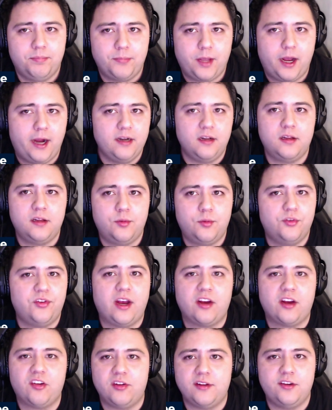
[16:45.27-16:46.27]
Heinola was
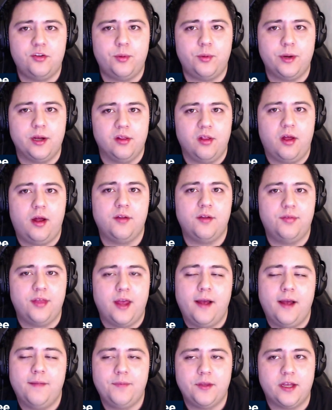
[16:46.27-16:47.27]
actually doing a lot of
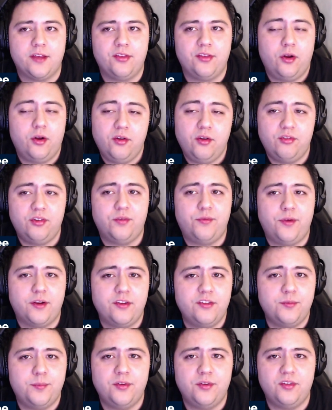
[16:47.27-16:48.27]
that. And I thought his
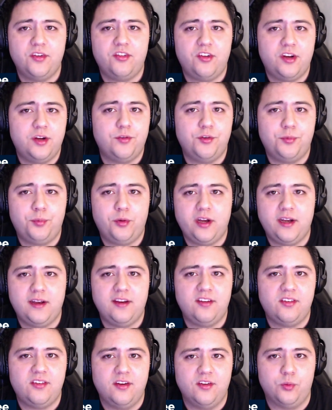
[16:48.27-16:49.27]
defensive positioning was pretty
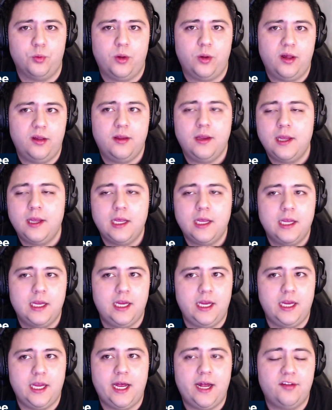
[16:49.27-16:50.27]
decent as well.
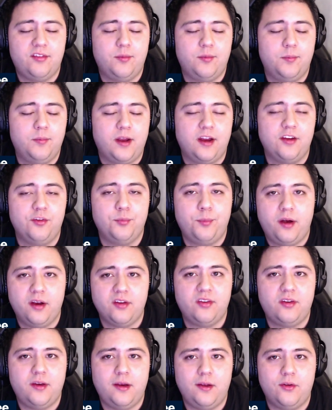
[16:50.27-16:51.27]
He had some nice puck
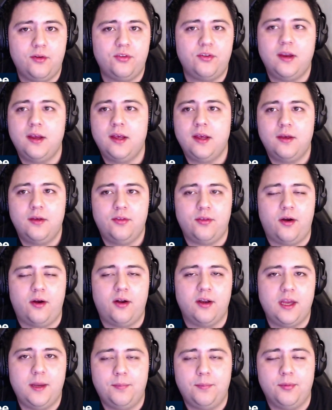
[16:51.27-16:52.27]
steals,
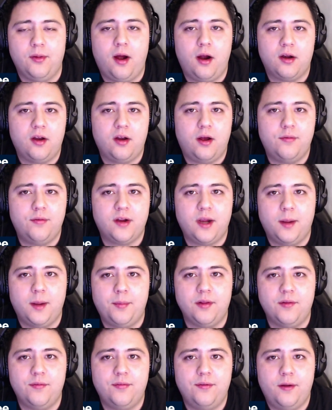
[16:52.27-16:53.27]
thought he blocked off a
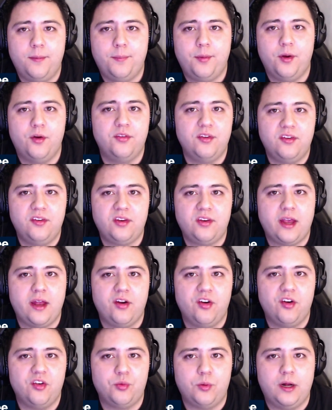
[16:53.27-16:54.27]
couple of opposing
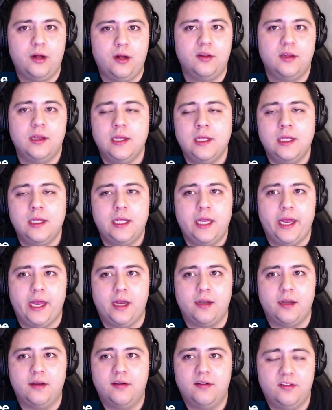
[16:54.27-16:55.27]
skaters well,
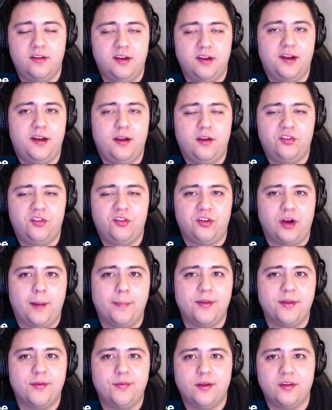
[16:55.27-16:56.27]
and did his
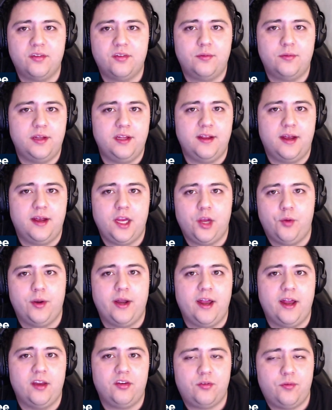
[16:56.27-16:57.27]
job defensively that you would
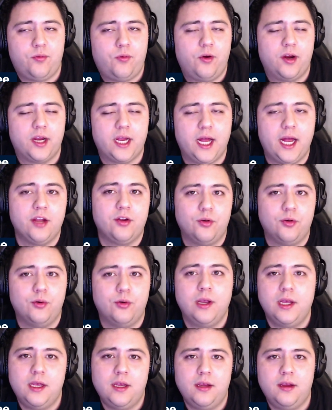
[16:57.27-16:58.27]
ask for a guy who
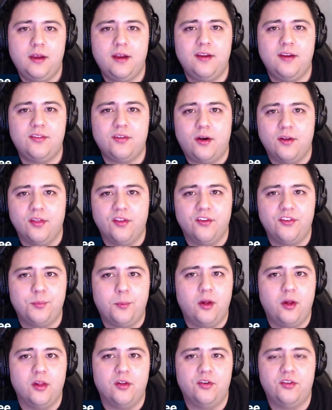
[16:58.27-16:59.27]
is on the
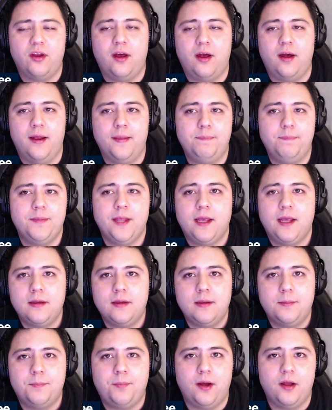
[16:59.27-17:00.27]
smaller side.
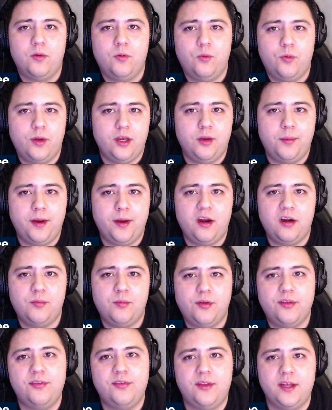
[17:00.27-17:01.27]
But when you paired him
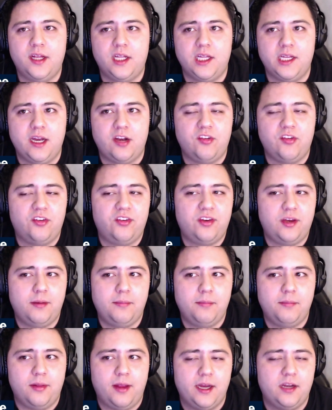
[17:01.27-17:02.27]
with Dylan, it just
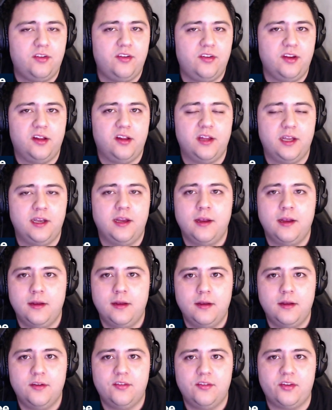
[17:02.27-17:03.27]
seemed like Dylan
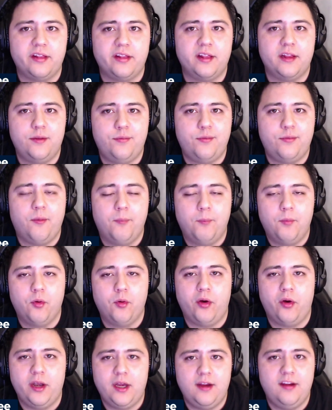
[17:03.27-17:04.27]
suddenly felt
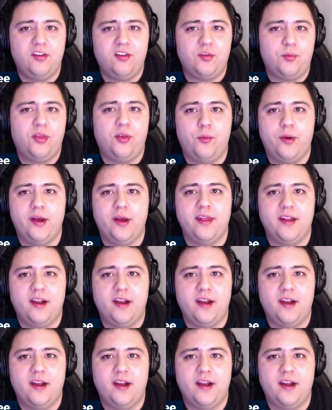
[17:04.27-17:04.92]
more at ease with the way